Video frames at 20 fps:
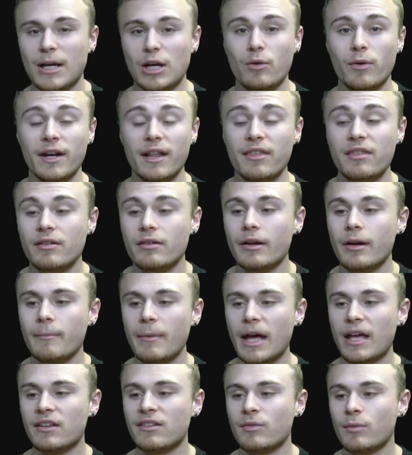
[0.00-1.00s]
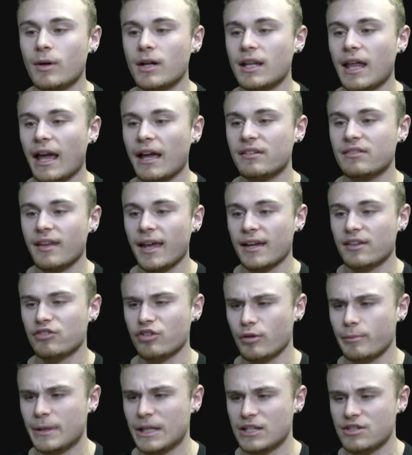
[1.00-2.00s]
Bitcoin, Ethereum, as well as
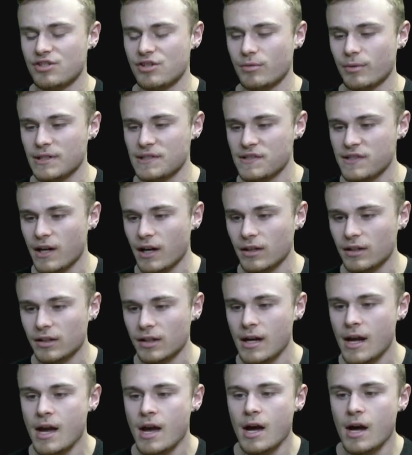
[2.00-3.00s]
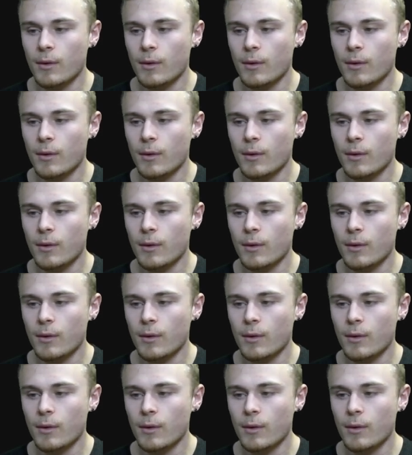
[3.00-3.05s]
XRP to US dollar.